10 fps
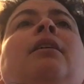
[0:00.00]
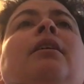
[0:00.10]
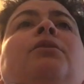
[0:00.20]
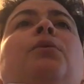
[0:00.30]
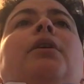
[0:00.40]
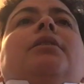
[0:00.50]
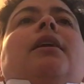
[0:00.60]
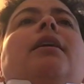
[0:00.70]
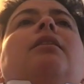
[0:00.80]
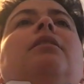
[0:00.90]
I like to wear a
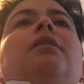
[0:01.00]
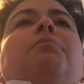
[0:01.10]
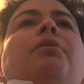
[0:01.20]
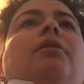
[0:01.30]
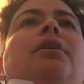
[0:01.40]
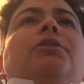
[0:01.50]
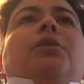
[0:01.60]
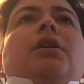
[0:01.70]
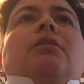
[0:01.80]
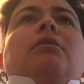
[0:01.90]
tie clip. I
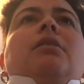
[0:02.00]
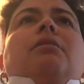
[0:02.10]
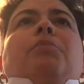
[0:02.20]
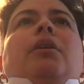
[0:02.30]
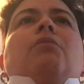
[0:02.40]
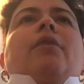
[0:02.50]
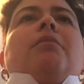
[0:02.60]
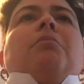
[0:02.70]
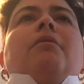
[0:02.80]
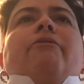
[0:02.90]
usually tend to put it
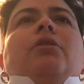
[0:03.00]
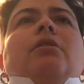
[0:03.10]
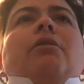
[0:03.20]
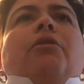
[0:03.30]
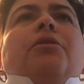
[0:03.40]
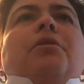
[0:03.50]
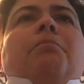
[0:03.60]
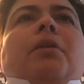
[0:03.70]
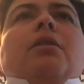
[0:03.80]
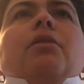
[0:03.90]
right above the
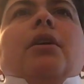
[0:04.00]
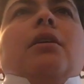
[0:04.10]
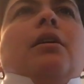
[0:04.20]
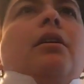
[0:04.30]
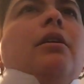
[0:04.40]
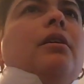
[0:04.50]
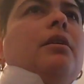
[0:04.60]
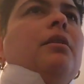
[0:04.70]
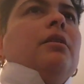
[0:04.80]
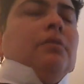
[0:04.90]
third button there.
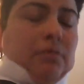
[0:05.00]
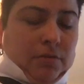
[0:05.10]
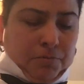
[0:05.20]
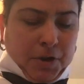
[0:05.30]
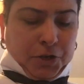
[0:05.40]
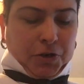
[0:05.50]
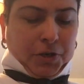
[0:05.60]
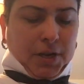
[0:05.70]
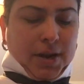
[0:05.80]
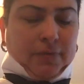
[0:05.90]
Make sure
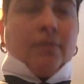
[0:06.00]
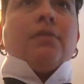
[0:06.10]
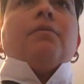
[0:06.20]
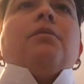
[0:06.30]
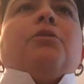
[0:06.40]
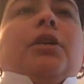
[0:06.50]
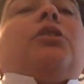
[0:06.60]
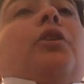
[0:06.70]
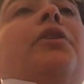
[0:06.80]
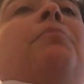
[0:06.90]
you're tying,
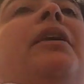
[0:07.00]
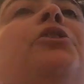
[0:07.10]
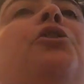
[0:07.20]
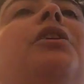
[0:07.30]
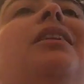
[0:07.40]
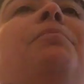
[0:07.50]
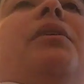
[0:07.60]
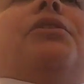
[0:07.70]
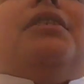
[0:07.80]
make sure you're clipping